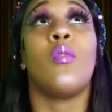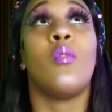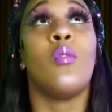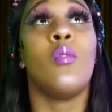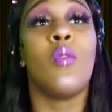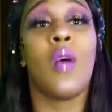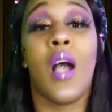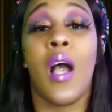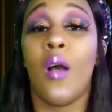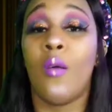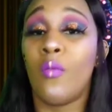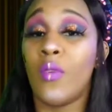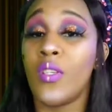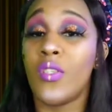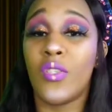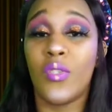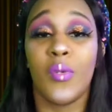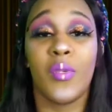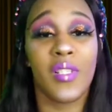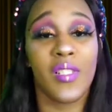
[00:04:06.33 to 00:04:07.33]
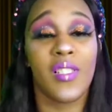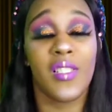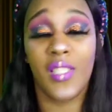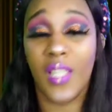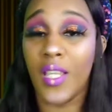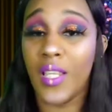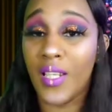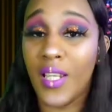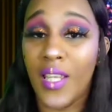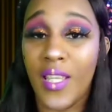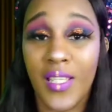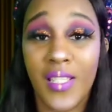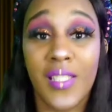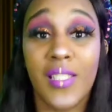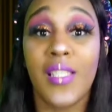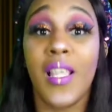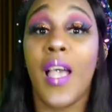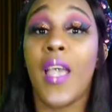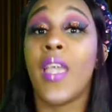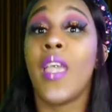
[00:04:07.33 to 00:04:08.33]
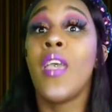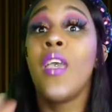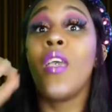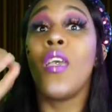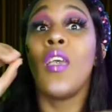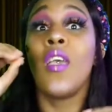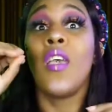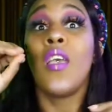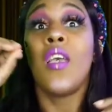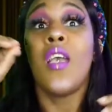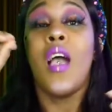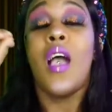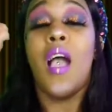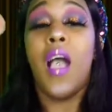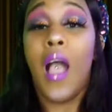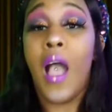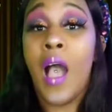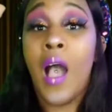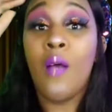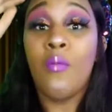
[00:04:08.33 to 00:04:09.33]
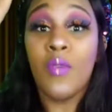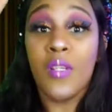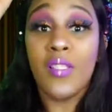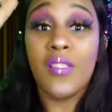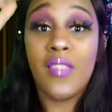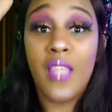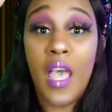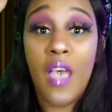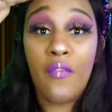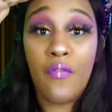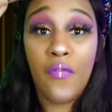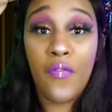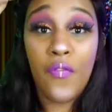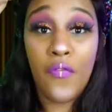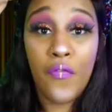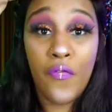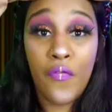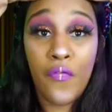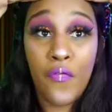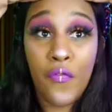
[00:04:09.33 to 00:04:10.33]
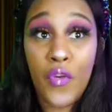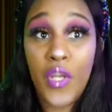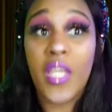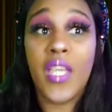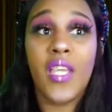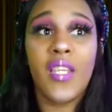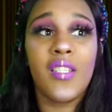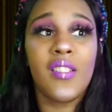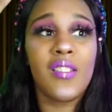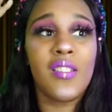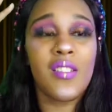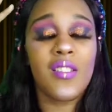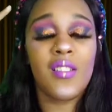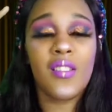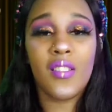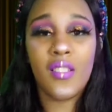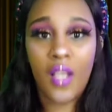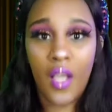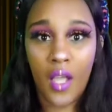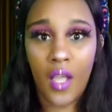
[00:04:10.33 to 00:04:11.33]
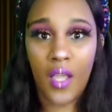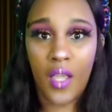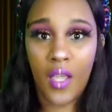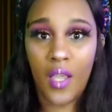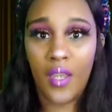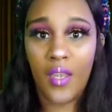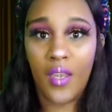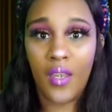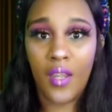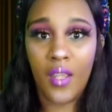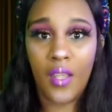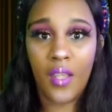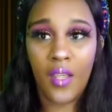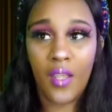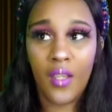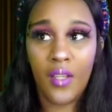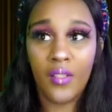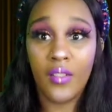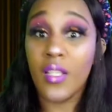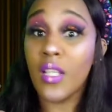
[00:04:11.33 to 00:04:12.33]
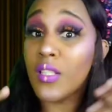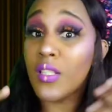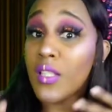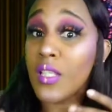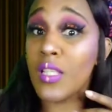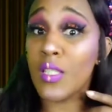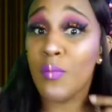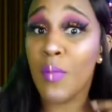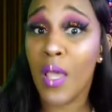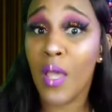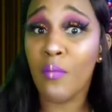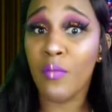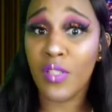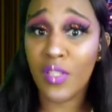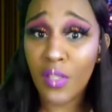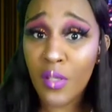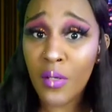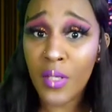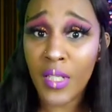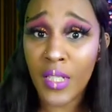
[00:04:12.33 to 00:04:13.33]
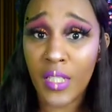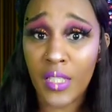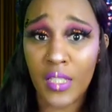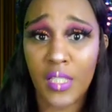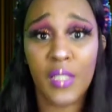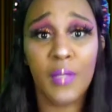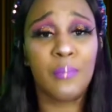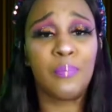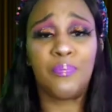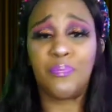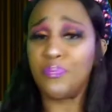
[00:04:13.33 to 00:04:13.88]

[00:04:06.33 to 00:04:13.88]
Oh, I wish you could see this. Like, I was that freaking stunned that this man was doing this.